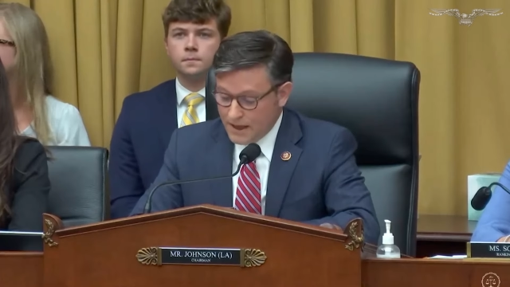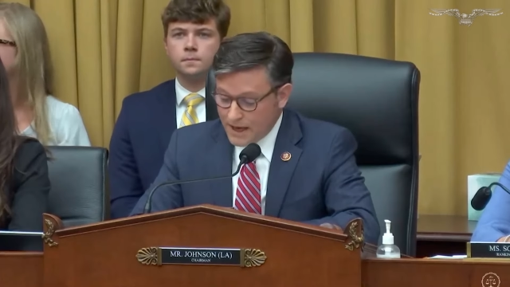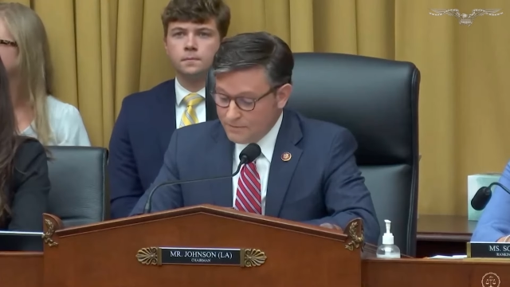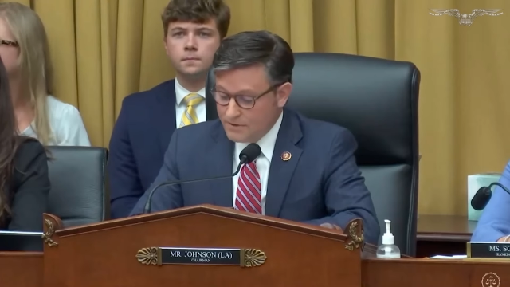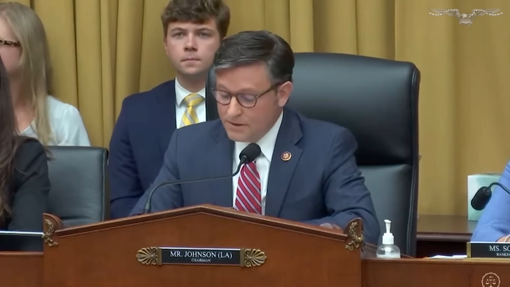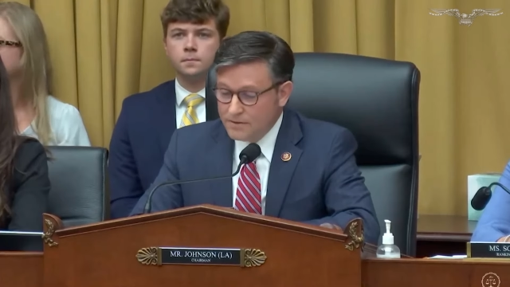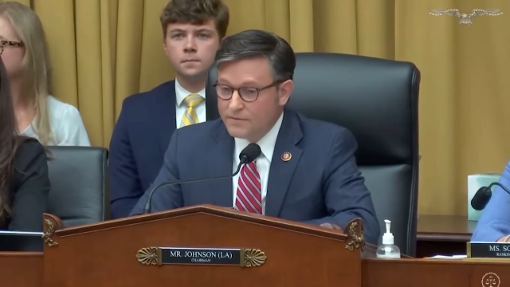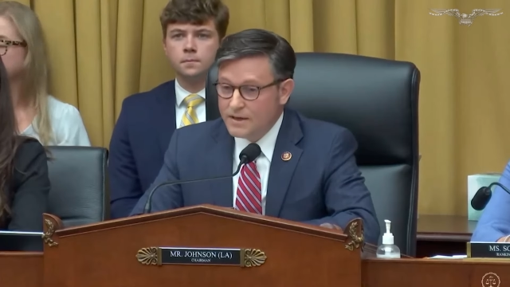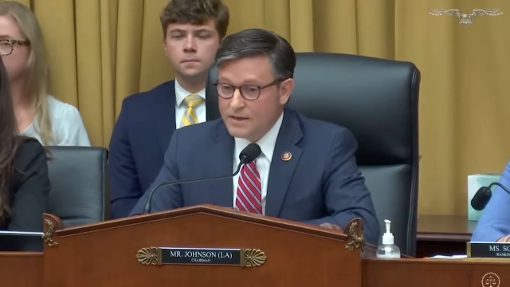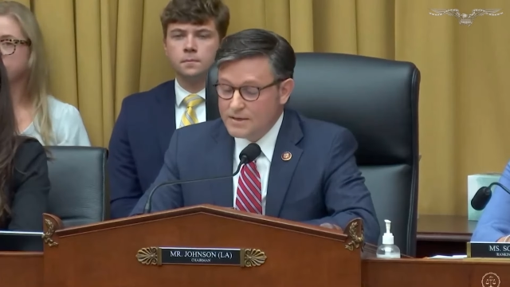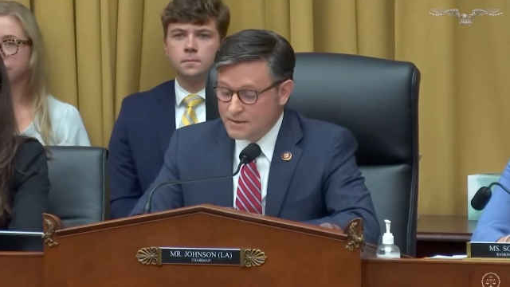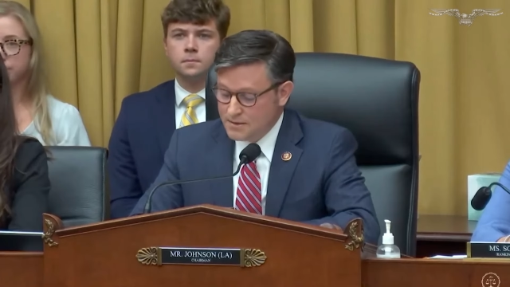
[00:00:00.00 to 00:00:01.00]
Speaker 1: laughed in the
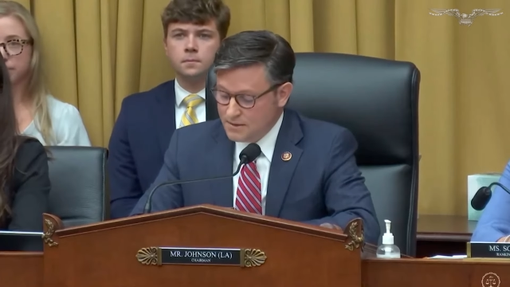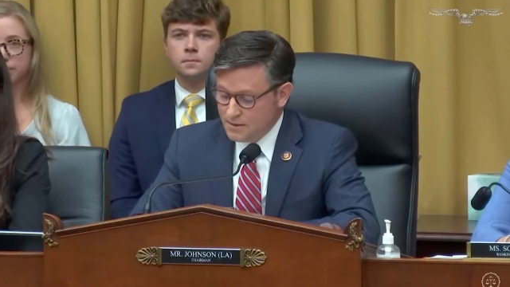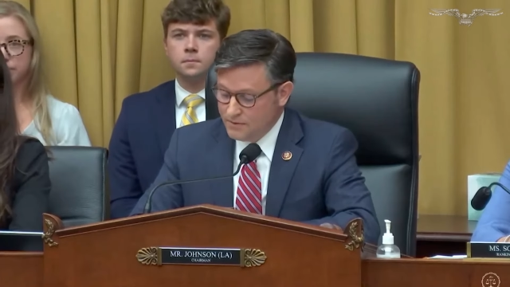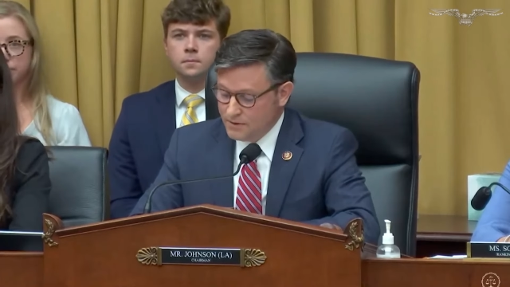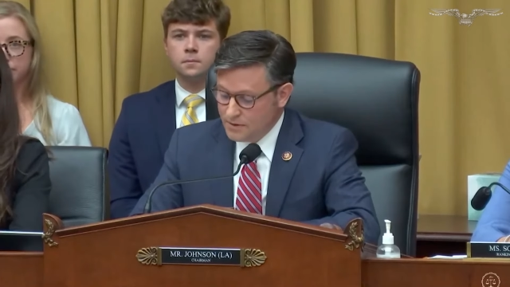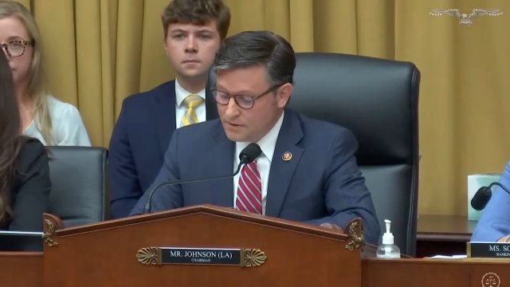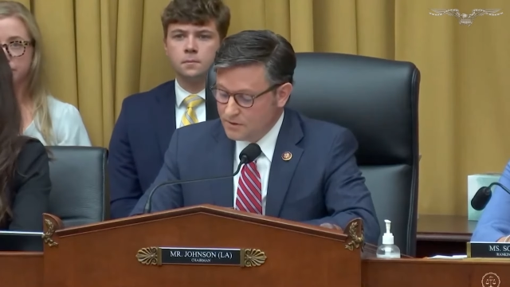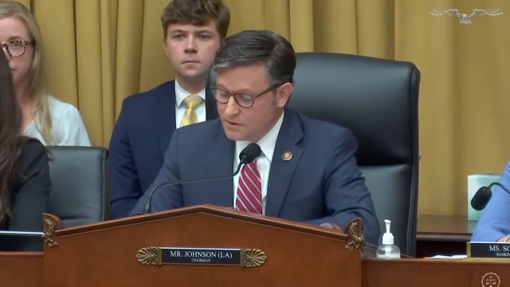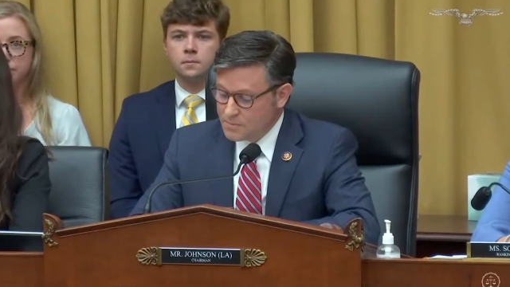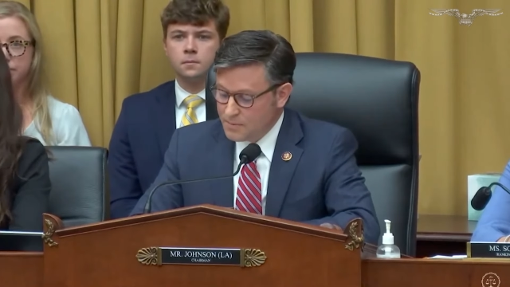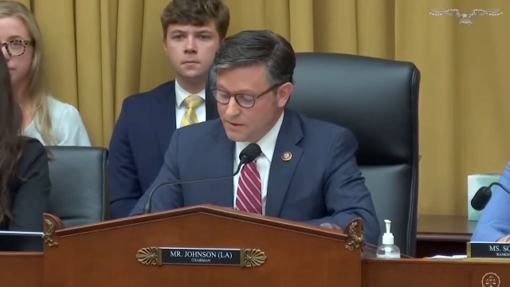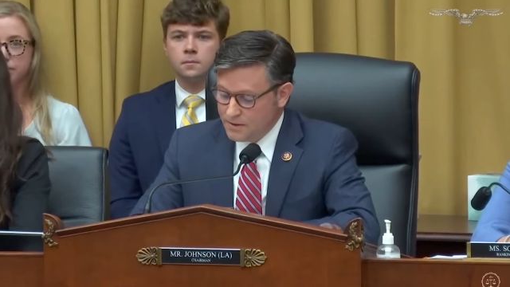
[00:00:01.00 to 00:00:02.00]
face of a young
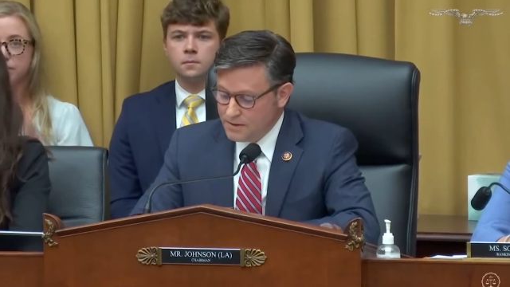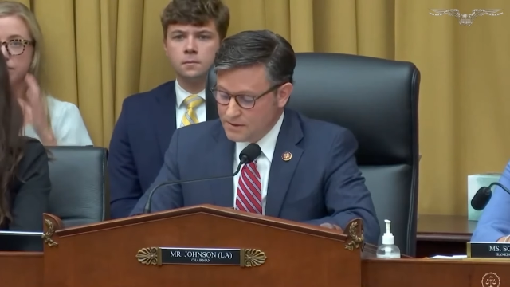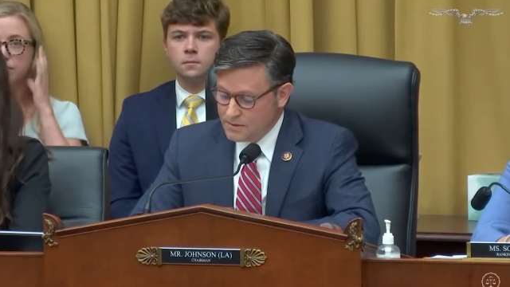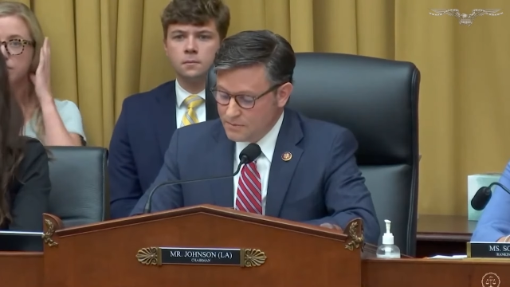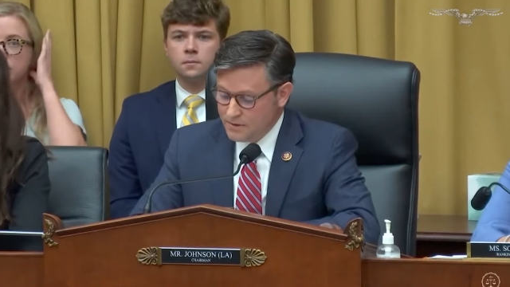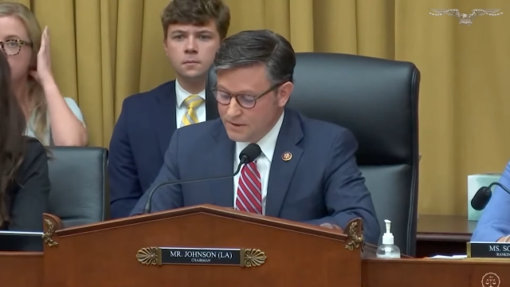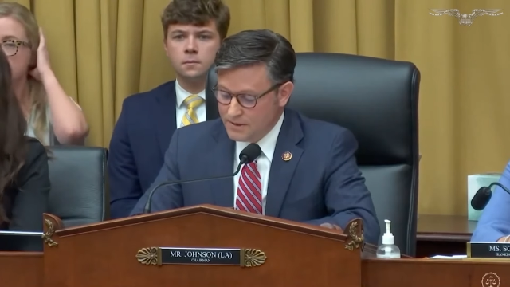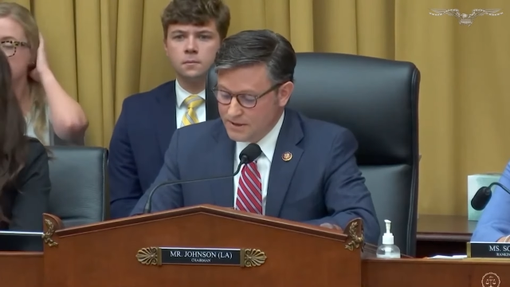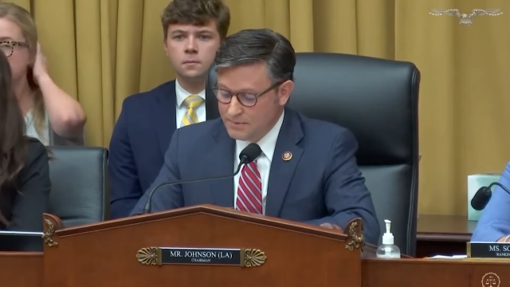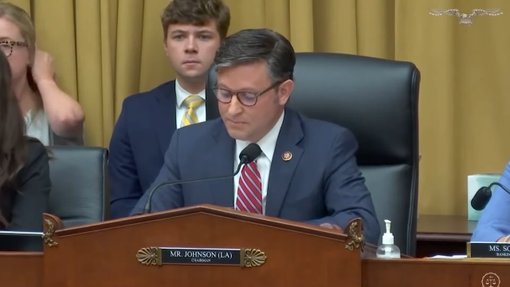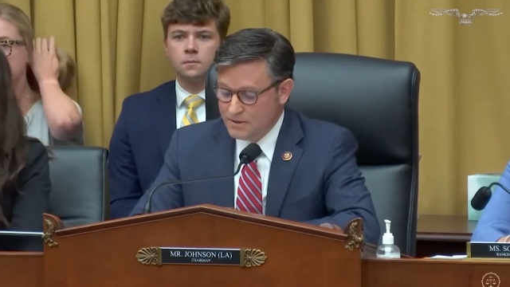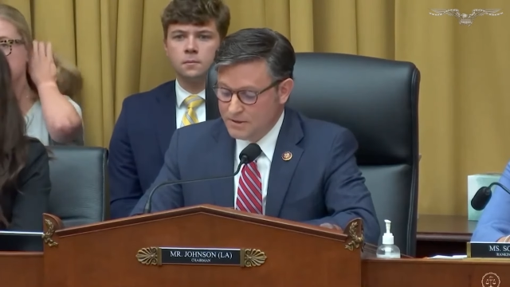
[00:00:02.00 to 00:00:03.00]
girl's parents when they
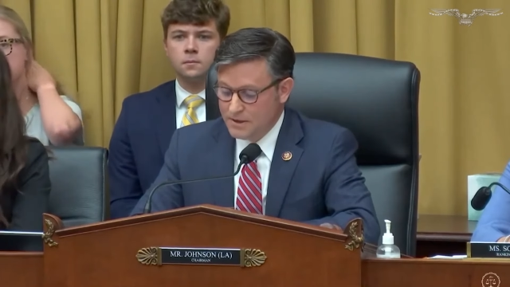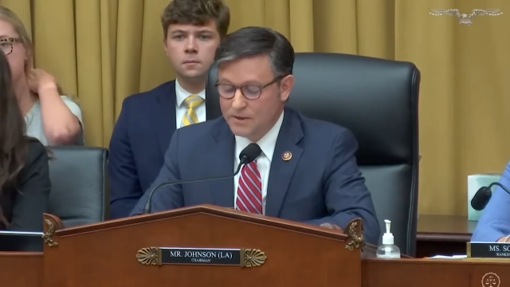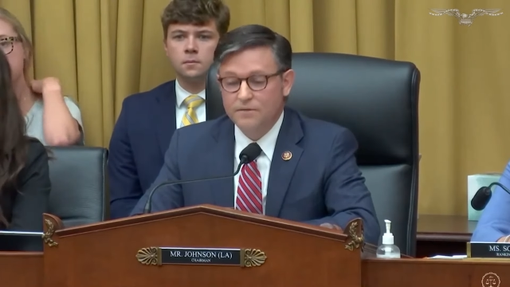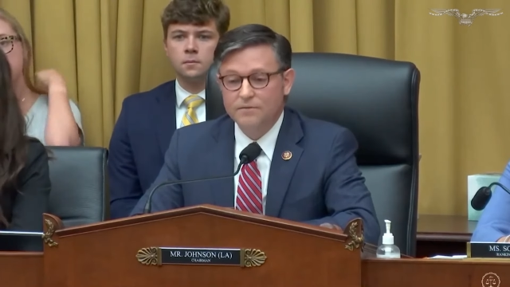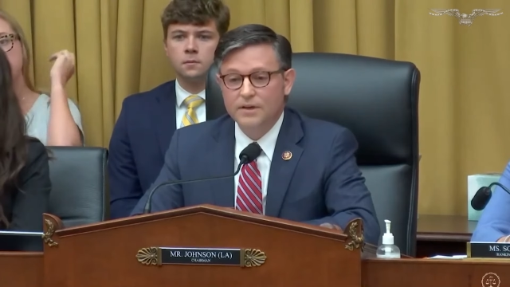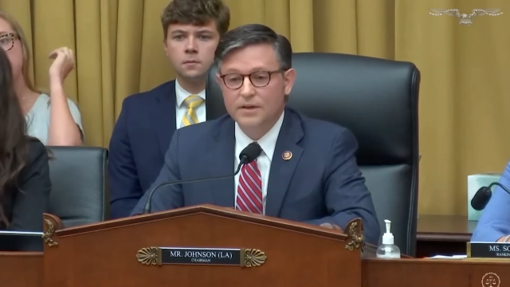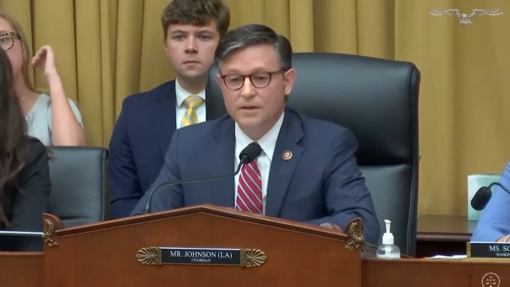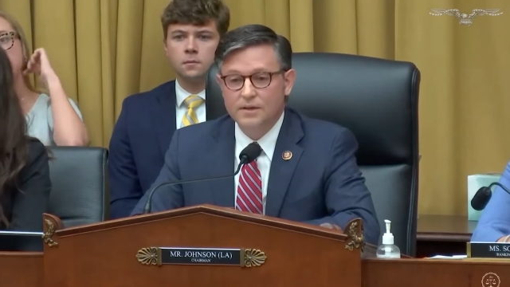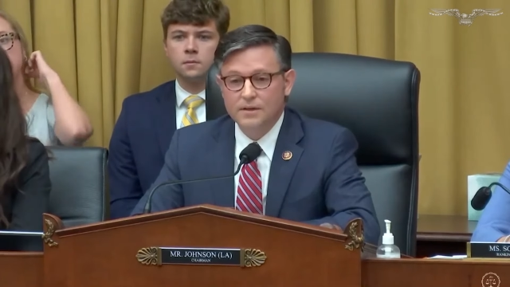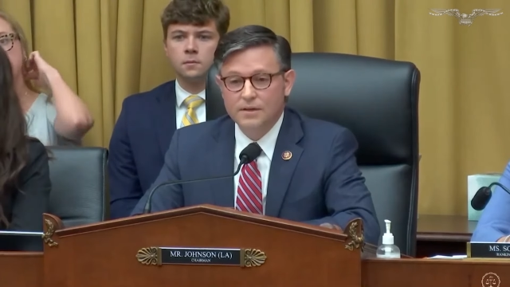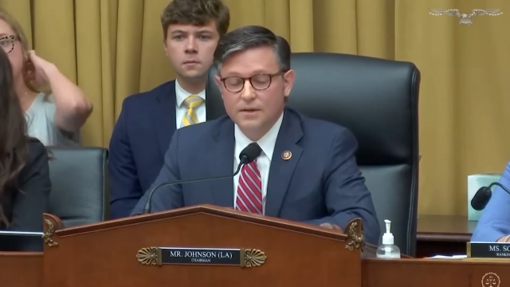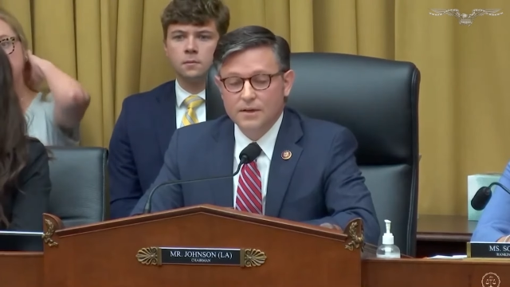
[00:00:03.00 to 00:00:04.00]
attempted to
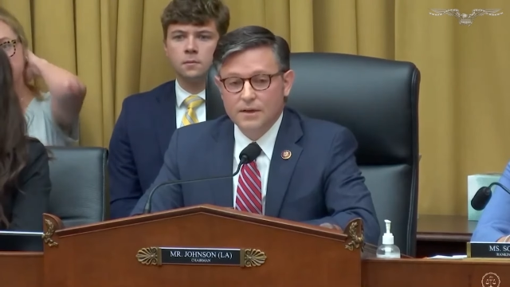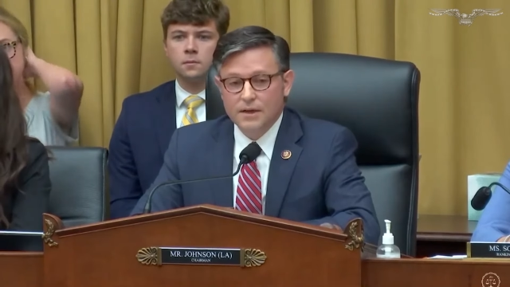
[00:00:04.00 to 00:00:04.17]
intervene